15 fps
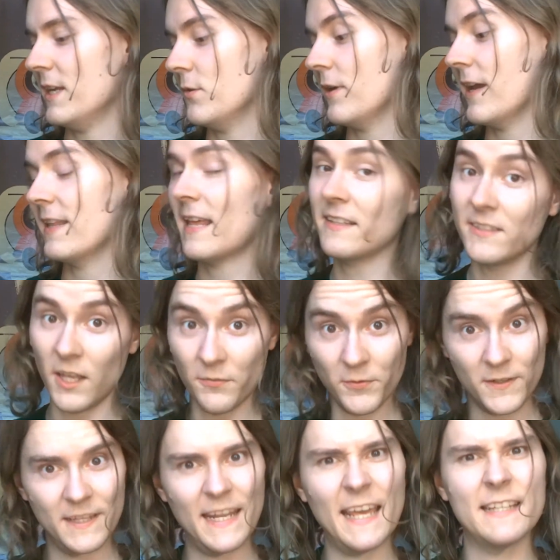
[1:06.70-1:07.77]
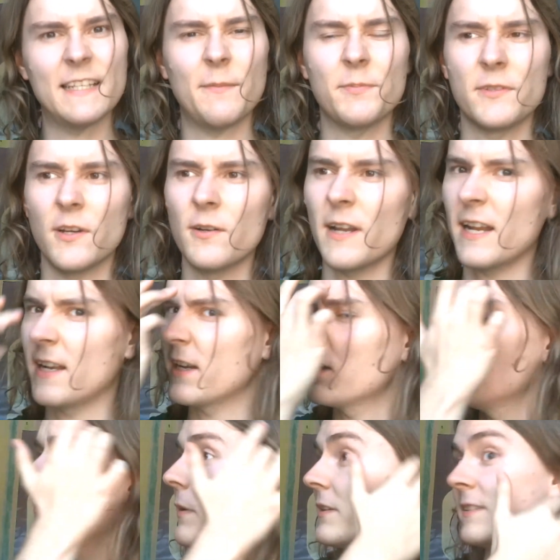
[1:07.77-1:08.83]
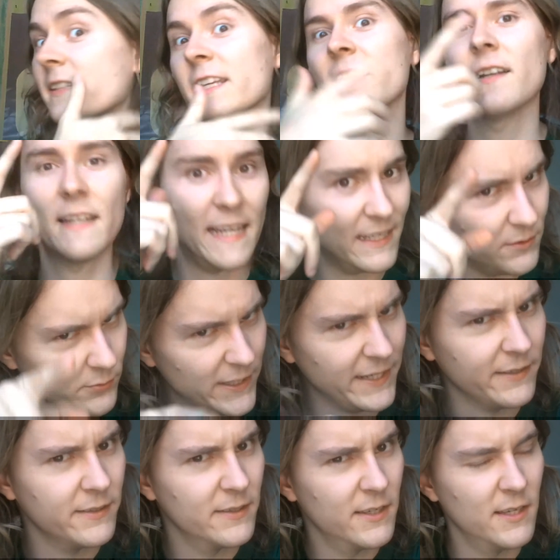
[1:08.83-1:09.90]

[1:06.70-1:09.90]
anyway, that's all for today's episode, and I hope I'll see you next week.